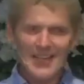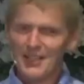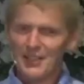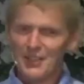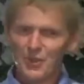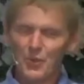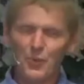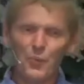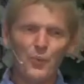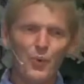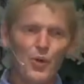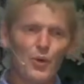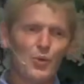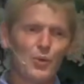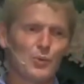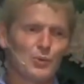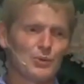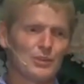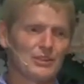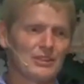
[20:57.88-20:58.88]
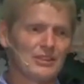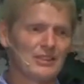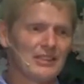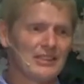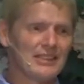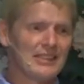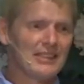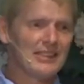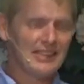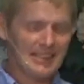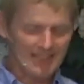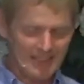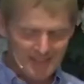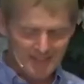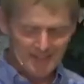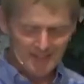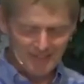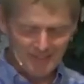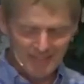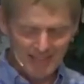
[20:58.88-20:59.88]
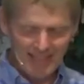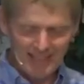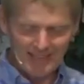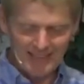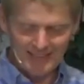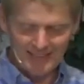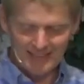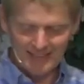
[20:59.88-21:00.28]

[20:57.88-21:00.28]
grows in his light.